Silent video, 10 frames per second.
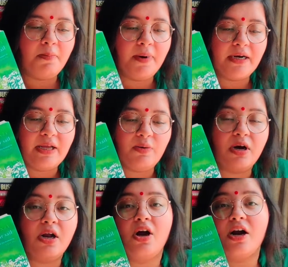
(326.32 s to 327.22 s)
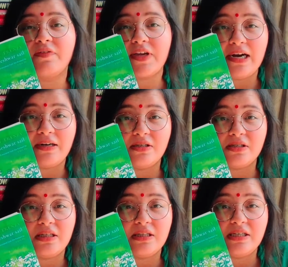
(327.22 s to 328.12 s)
But there were a lot of
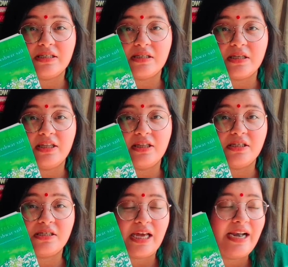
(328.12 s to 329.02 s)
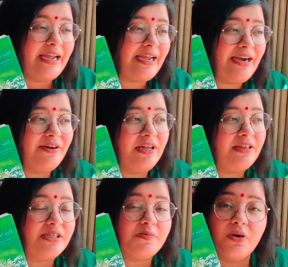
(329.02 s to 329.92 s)
characters in this
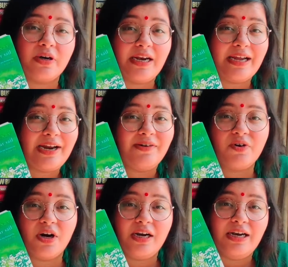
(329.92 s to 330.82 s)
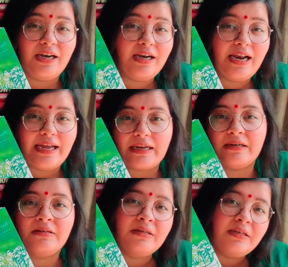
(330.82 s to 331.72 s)
book, and I kind of got a little like,
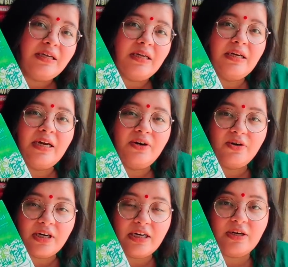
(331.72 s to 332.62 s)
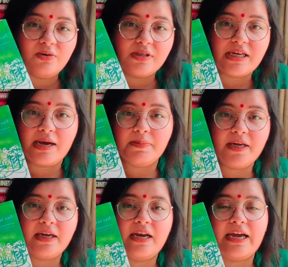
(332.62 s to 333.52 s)
I don't really know what's
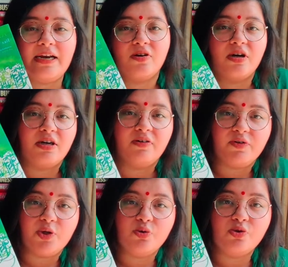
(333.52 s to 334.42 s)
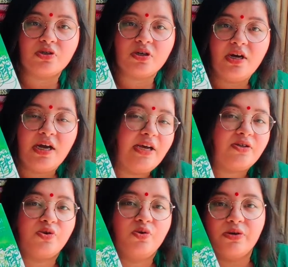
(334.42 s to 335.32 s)
happening, and I kind of got confused
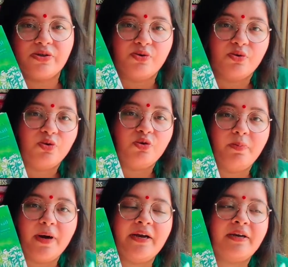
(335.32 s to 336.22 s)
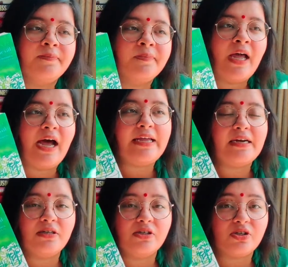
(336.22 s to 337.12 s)
as to who was who. But
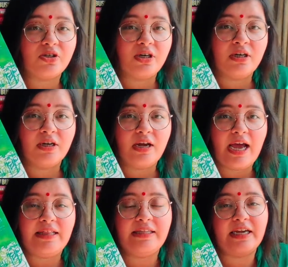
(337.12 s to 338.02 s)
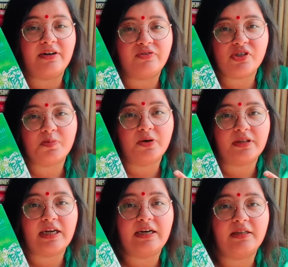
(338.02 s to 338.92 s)
I understood at the end of this
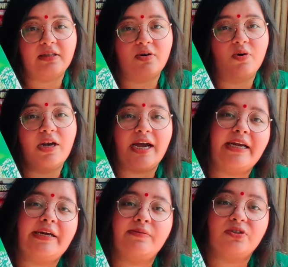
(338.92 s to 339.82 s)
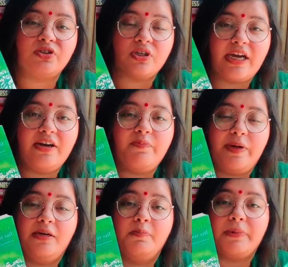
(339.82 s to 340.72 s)
book that the whole idea was just to kind of
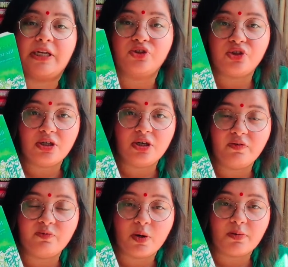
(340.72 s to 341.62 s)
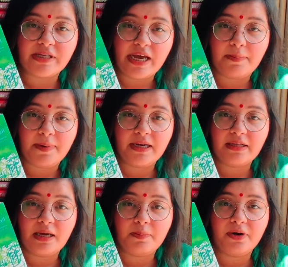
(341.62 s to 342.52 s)
paint a picture of what was happening
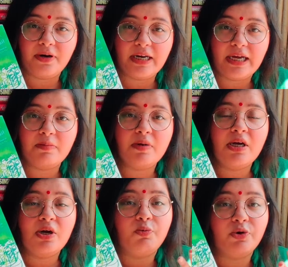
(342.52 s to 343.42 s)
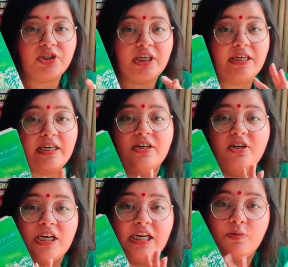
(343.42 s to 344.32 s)
at that point of time, which it
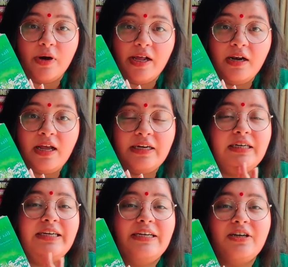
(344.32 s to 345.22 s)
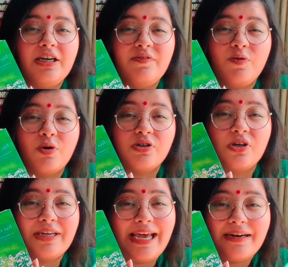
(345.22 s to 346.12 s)
did really well, and it didn't really focus
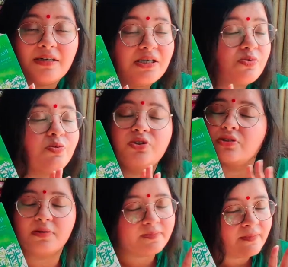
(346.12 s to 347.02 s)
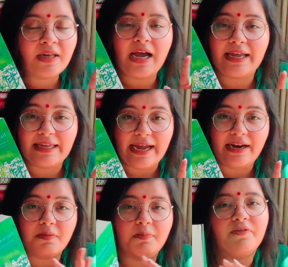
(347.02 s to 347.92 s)
on characters, which I
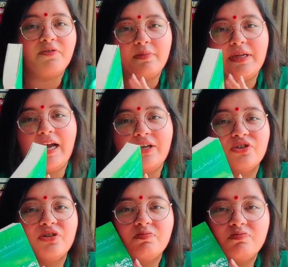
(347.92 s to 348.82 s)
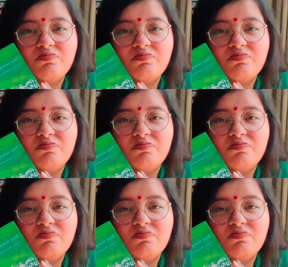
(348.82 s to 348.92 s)
get, but for me, I just